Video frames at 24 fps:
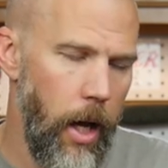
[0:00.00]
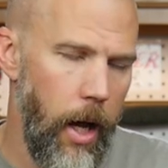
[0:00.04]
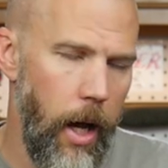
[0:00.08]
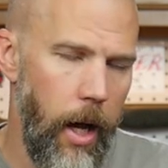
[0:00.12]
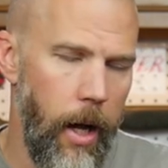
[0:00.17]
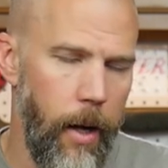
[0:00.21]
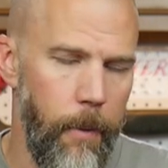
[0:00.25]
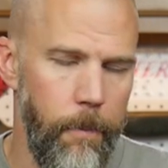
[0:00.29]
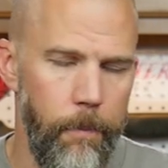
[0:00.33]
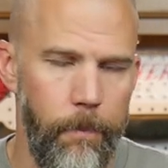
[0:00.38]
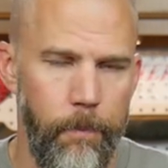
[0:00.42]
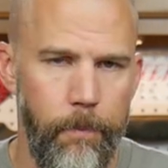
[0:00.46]

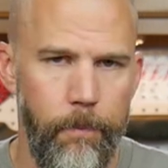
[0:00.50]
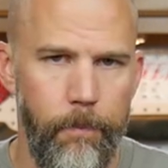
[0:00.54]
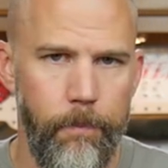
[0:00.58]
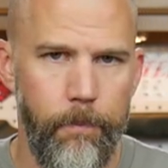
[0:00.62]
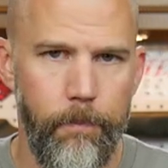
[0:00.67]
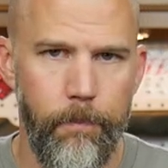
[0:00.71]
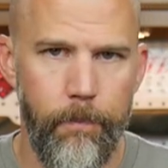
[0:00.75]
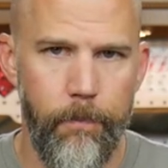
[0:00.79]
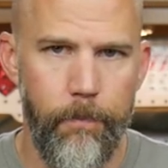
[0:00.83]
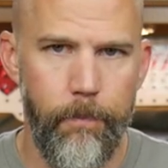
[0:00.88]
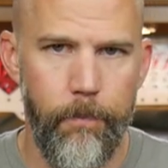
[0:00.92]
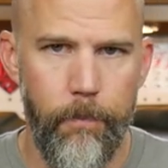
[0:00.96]
Um,
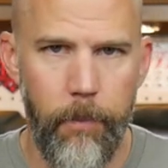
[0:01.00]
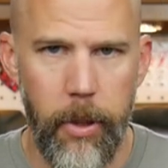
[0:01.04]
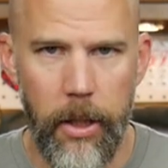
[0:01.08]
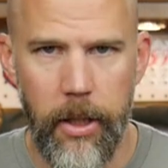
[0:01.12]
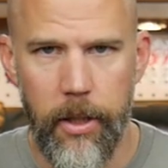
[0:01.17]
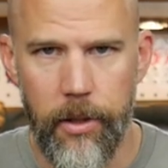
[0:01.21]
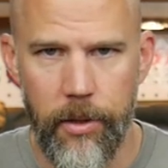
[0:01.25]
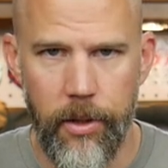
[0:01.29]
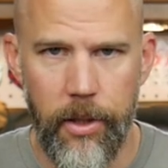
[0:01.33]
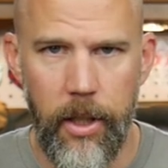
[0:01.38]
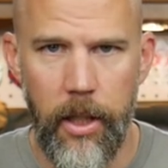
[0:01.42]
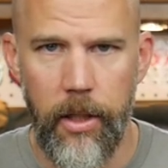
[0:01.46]
but
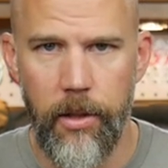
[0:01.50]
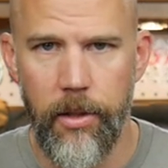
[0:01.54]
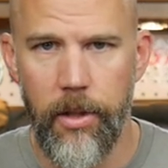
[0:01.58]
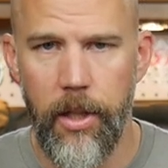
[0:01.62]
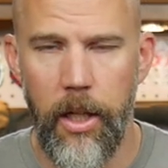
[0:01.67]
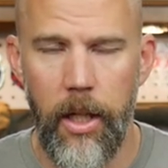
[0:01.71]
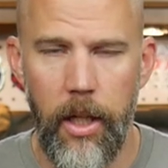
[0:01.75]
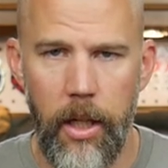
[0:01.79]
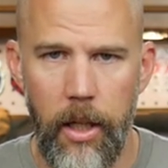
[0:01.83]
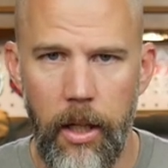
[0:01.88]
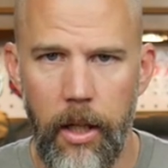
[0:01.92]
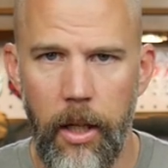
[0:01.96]
the C
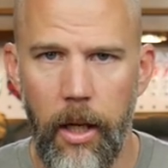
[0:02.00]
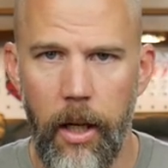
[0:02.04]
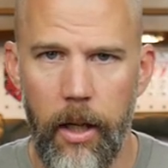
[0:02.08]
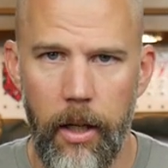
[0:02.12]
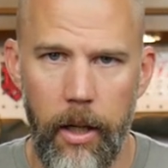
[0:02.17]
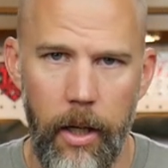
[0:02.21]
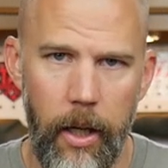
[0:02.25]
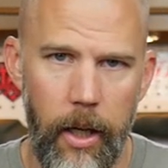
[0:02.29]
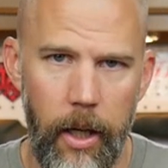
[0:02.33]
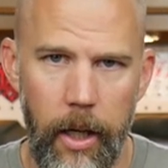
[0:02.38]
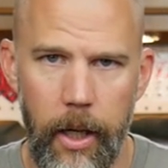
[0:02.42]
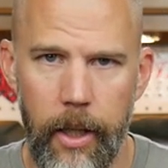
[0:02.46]
Z,
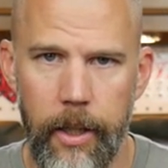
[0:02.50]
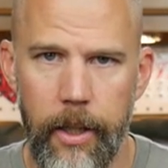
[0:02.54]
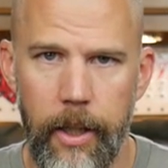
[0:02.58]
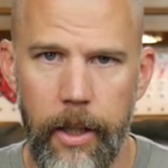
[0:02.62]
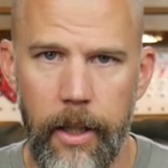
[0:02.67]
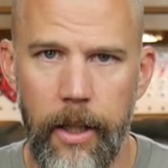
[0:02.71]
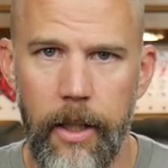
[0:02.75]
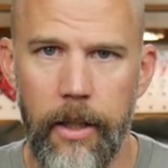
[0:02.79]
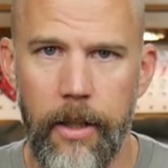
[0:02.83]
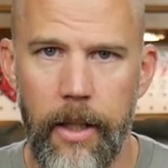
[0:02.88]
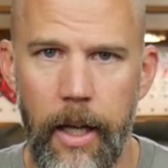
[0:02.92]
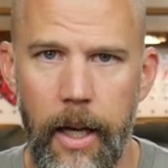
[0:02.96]
I can
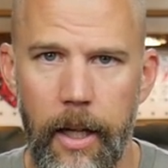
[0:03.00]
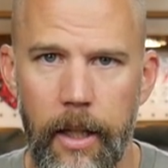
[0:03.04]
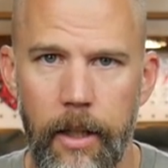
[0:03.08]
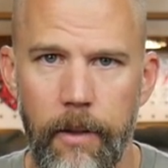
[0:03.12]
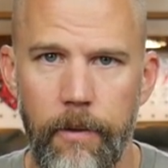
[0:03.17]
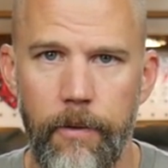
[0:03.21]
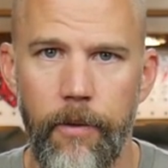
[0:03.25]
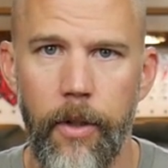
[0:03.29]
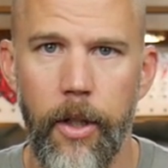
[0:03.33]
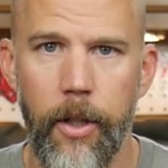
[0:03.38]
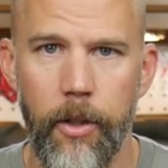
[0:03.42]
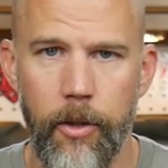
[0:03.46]
get that
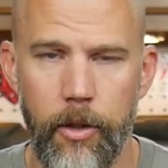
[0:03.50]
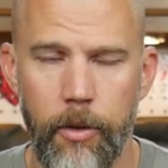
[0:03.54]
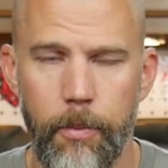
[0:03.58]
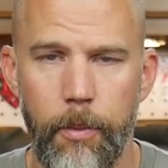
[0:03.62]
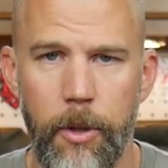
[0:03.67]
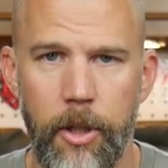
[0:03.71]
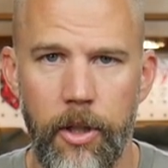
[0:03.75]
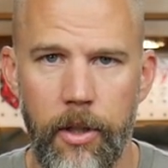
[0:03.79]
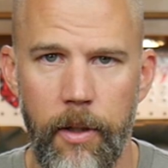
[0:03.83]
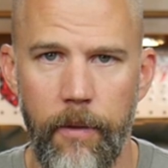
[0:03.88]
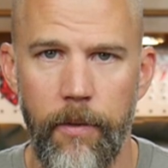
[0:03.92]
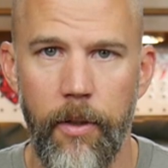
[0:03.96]
configured
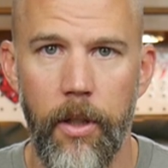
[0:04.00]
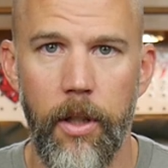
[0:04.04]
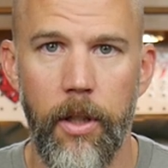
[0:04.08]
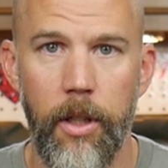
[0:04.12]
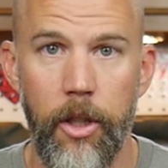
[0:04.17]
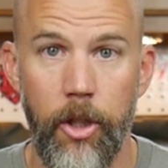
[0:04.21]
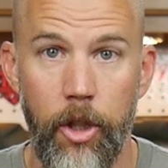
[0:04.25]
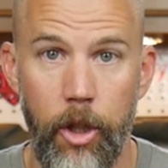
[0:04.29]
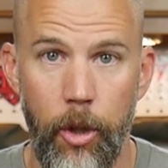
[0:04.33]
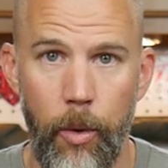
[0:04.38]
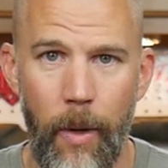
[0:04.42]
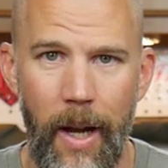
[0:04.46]

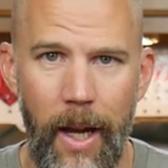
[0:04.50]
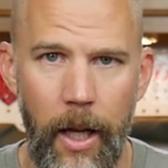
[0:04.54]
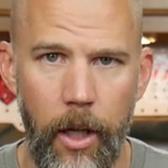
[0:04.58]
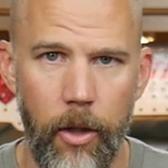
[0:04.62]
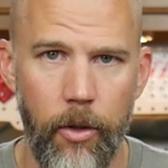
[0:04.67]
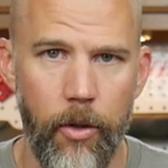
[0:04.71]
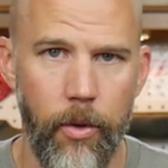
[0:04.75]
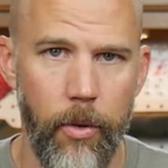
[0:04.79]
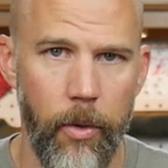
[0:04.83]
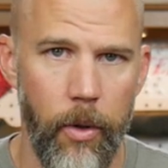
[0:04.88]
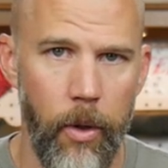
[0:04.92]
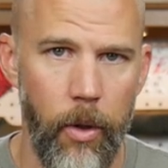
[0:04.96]
specifically to
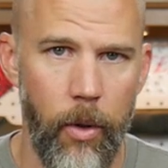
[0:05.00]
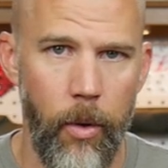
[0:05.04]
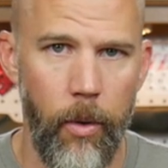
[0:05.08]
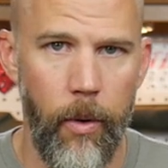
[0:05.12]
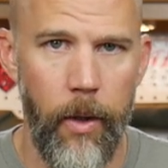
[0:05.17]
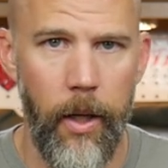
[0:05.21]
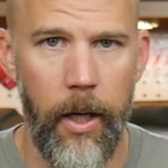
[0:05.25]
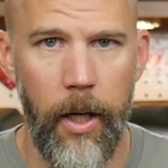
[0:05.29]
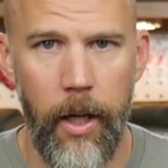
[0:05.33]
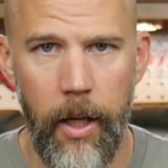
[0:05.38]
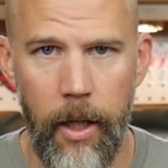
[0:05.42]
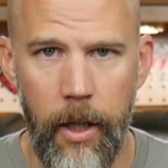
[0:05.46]
Andrew,
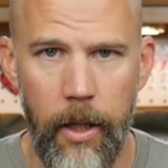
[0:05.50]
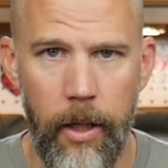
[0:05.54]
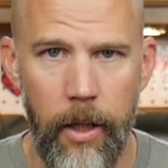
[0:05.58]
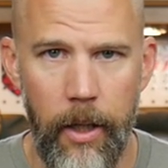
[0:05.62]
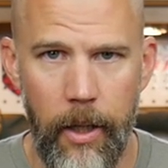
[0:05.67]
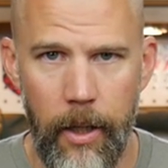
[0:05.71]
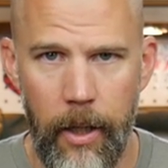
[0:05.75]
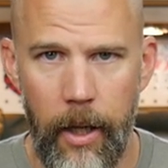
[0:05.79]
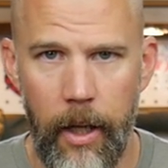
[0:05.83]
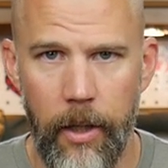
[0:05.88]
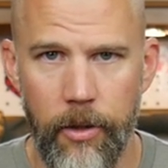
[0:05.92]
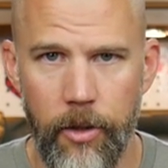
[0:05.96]
and
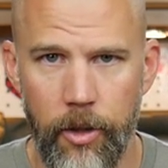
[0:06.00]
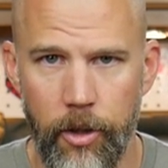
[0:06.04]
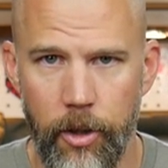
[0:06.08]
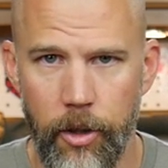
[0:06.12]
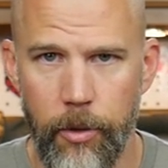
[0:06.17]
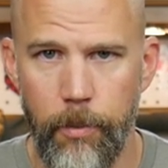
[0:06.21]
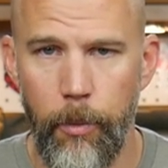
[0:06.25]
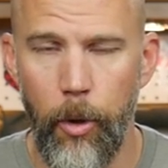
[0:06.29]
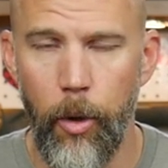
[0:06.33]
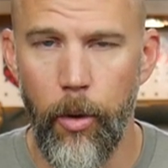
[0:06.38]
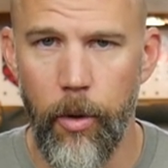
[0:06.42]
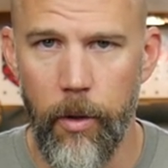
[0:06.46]
it has a
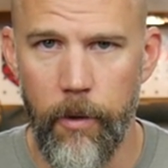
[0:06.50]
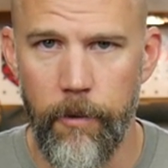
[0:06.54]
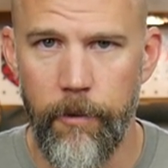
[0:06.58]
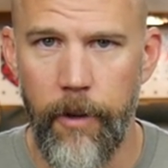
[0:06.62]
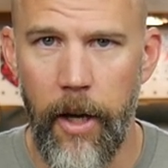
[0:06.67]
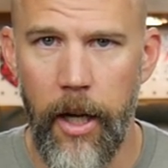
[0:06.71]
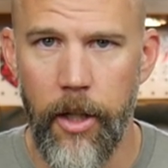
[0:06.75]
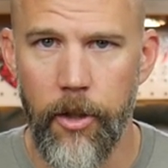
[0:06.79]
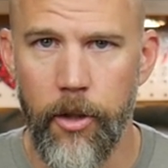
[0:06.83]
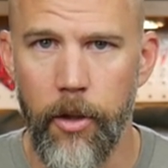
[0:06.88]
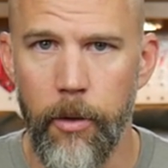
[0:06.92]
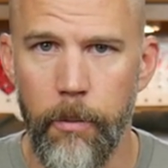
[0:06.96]
smoother,
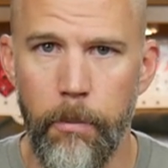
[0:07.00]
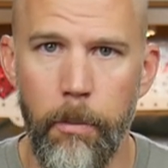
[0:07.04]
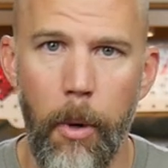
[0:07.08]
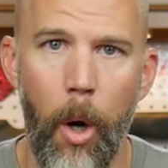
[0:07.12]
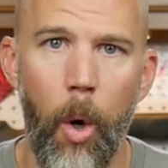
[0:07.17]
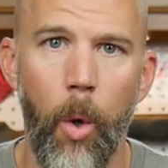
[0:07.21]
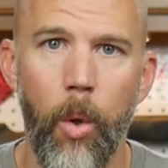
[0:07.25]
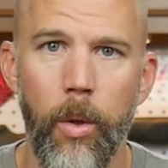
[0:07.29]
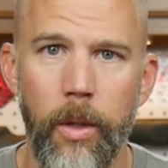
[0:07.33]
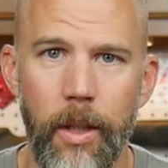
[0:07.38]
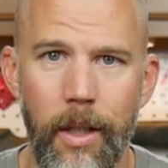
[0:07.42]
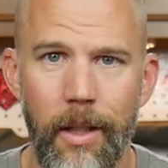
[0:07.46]
faster
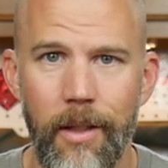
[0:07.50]
bolt.